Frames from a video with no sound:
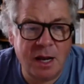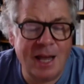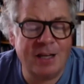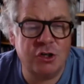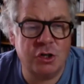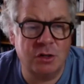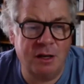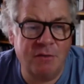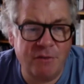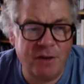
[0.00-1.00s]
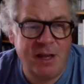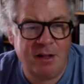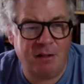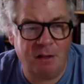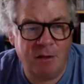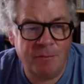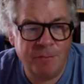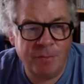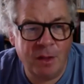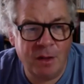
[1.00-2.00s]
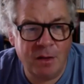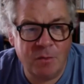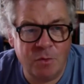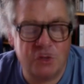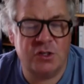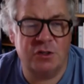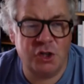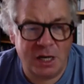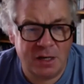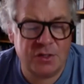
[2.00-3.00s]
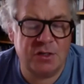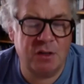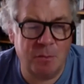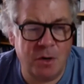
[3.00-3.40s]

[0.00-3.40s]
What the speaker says: actually fell, which suggests that the